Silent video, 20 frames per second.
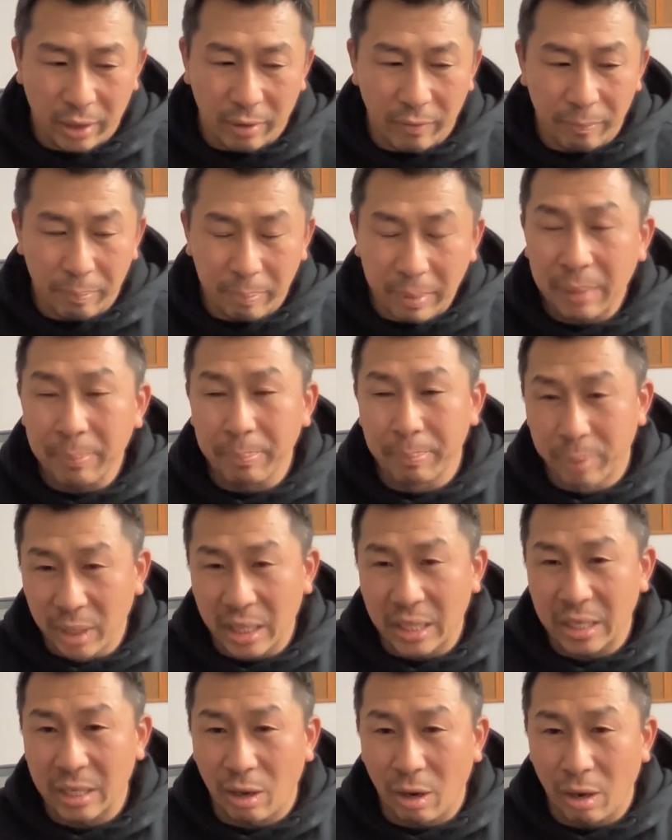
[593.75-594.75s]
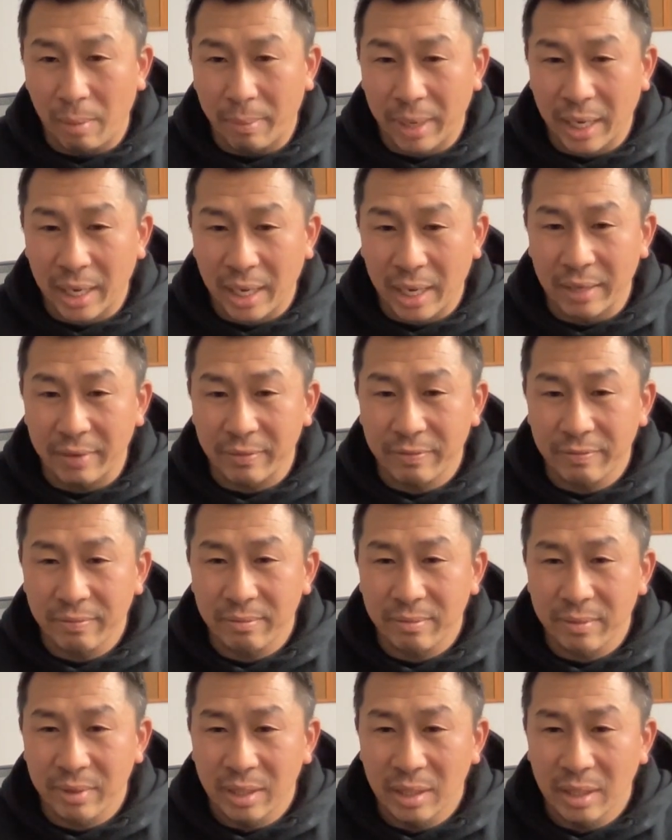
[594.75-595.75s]
being bullied all my life,
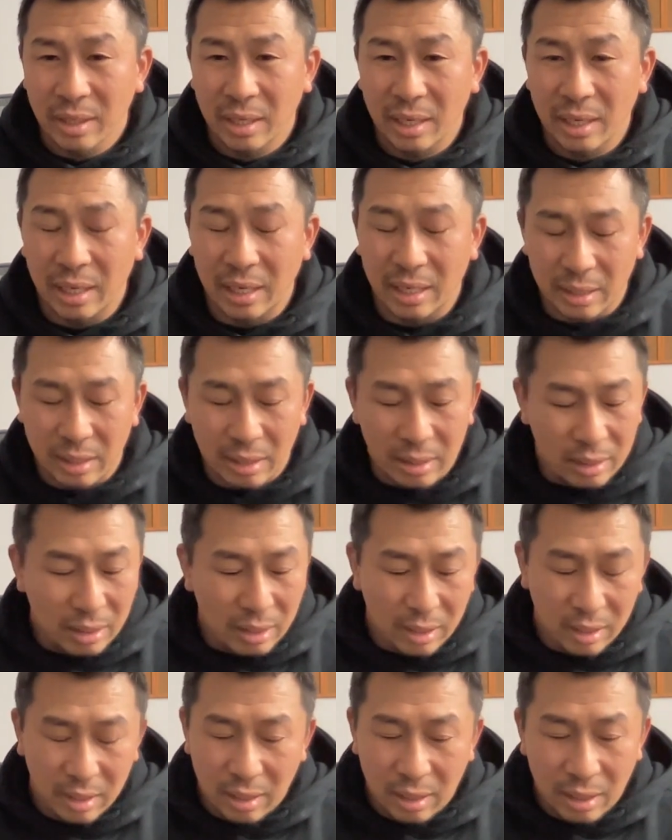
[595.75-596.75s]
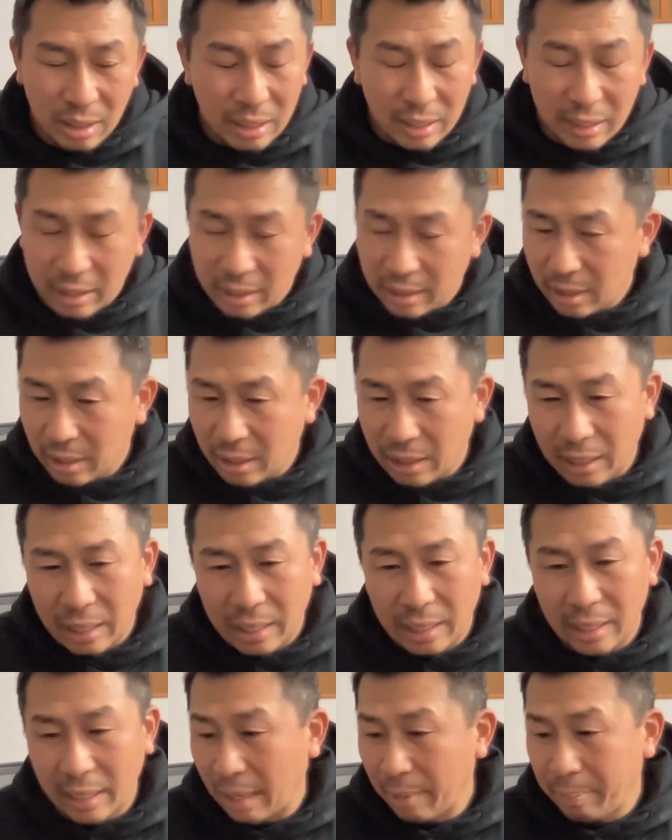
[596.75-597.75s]
and
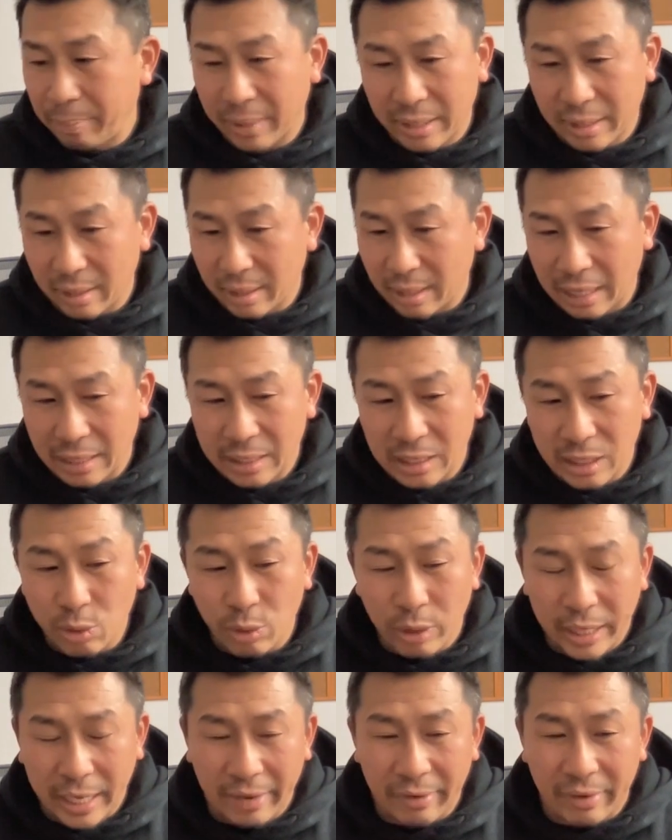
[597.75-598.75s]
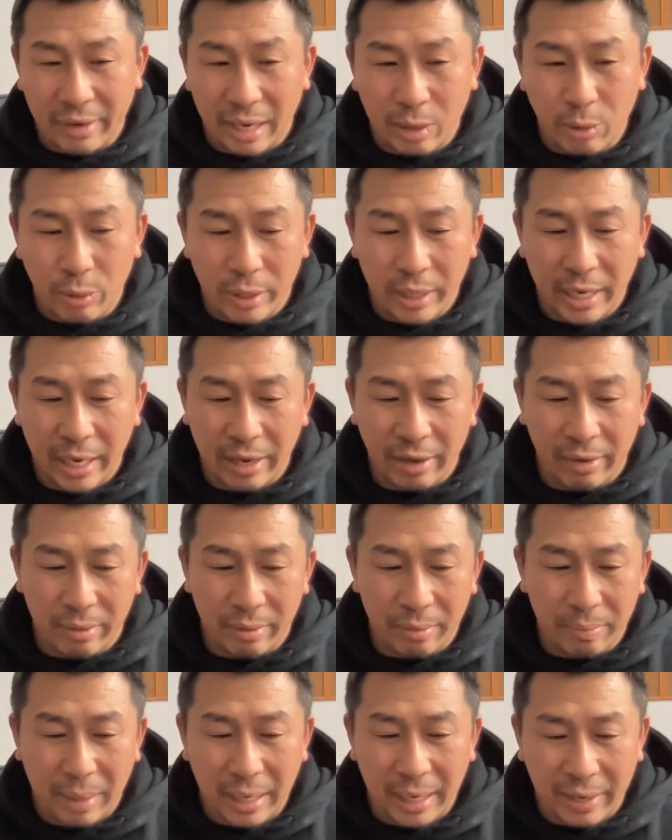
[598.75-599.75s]
I just quit caring. I quit
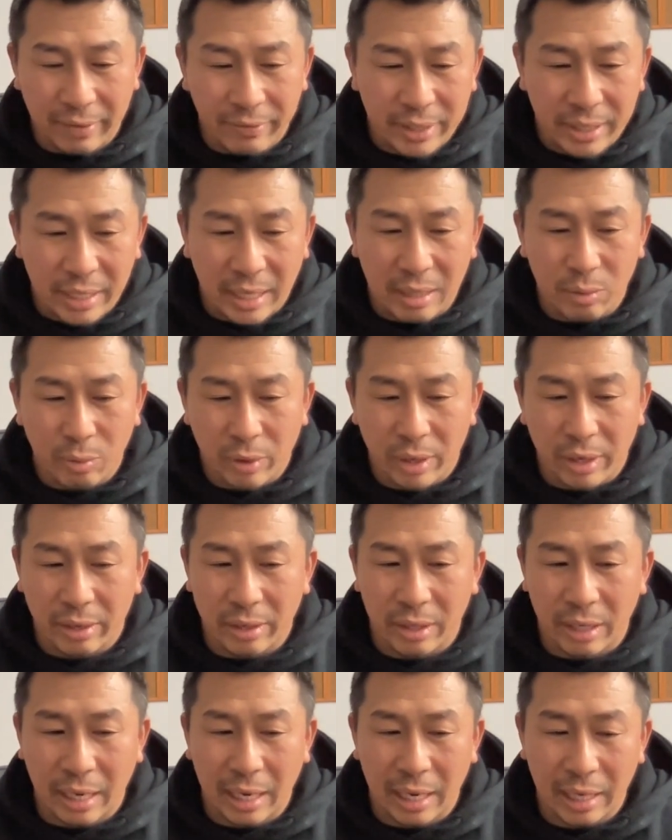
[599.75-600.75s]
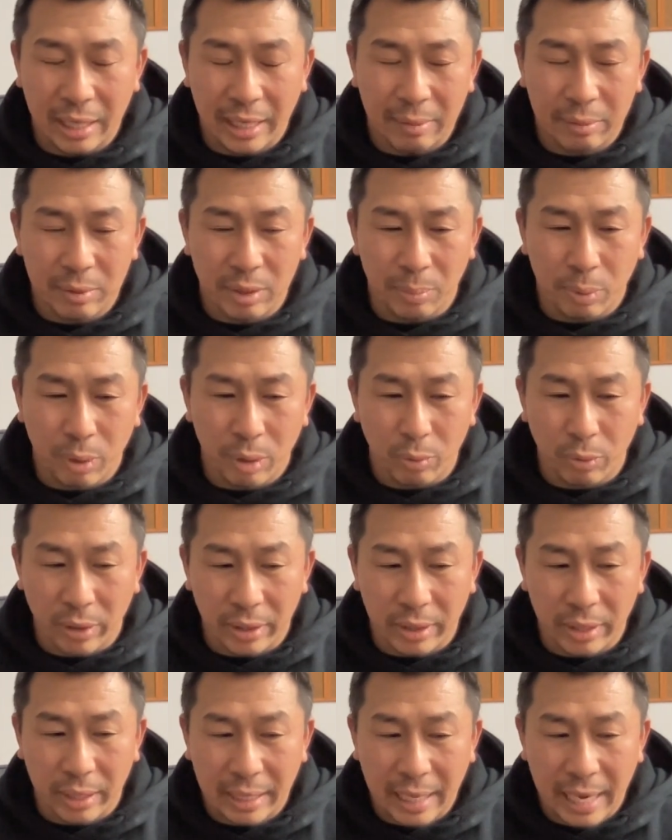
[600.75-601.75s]
caring about everything. Where I came to the point where
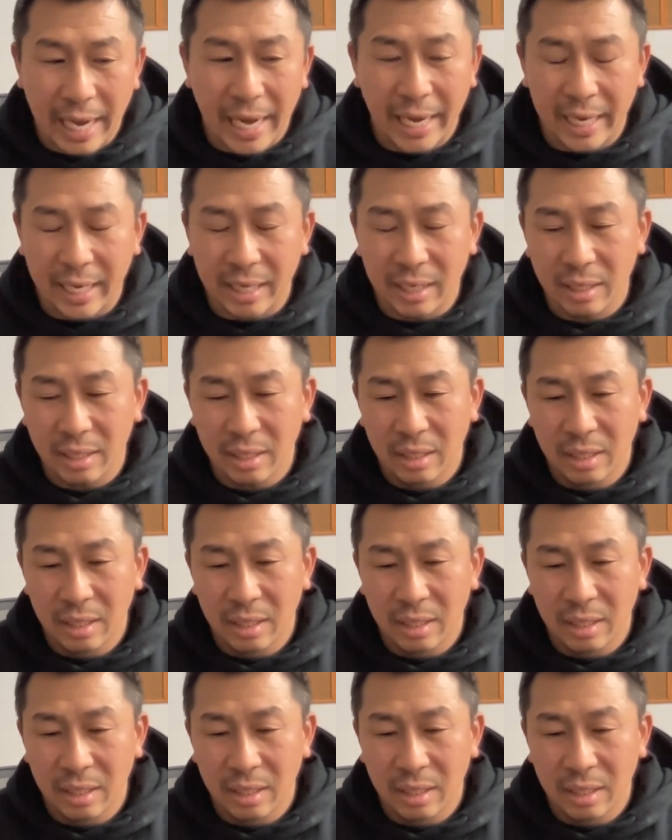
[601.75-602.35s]
the gang